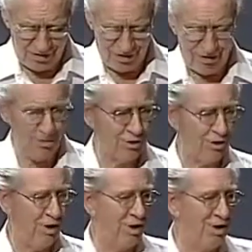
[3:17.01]
there was
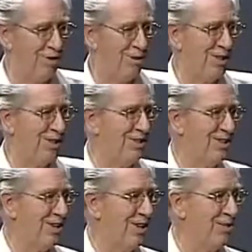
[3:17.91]

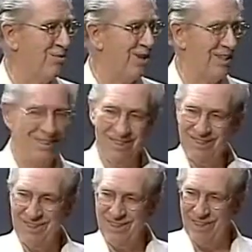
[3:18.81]
always a what?
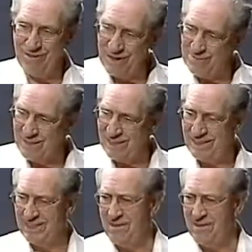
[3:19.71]
A remnant.